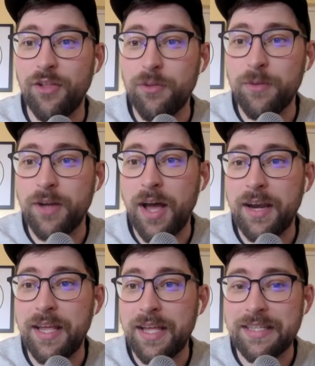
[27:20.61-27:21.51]

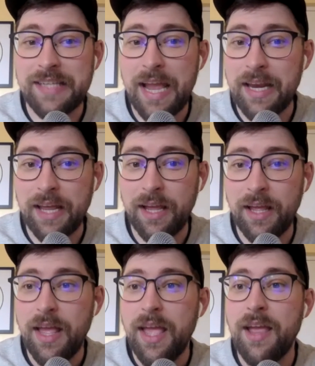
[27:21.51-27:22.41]
Illuminati and
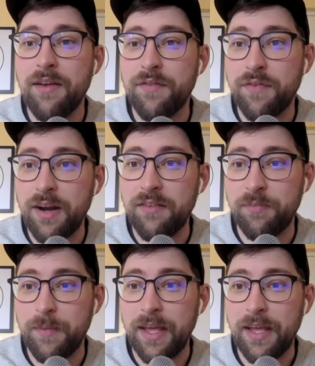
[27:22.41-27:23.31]
dating in front
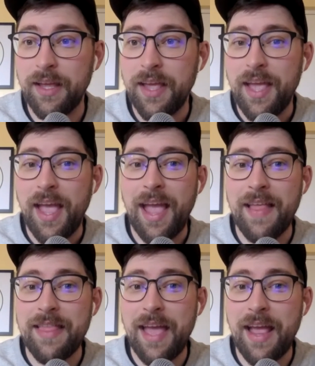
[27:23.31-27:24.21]
of me.
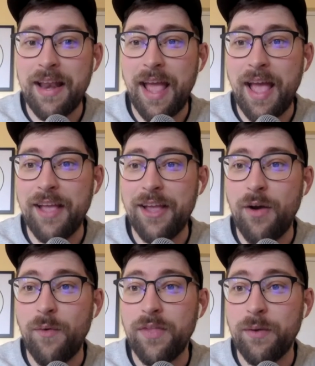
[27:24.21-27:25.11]
And then you
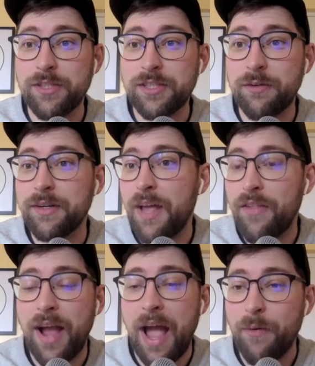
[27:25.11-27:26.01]
know, there was still
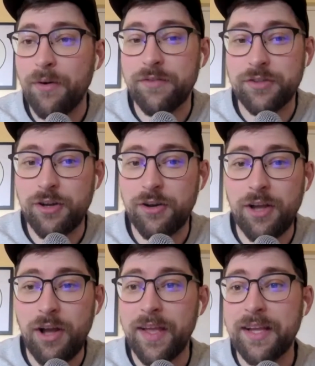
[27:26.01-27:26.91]
another hour of the show to
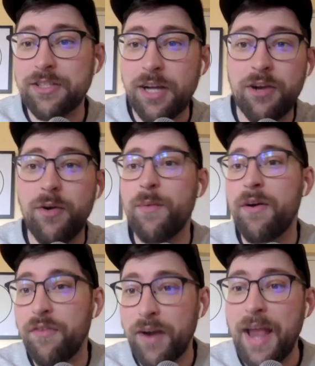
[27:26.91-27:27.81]
go. Like it's not going
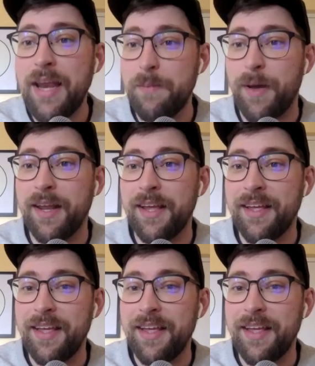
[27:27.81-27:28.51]
well for anybody.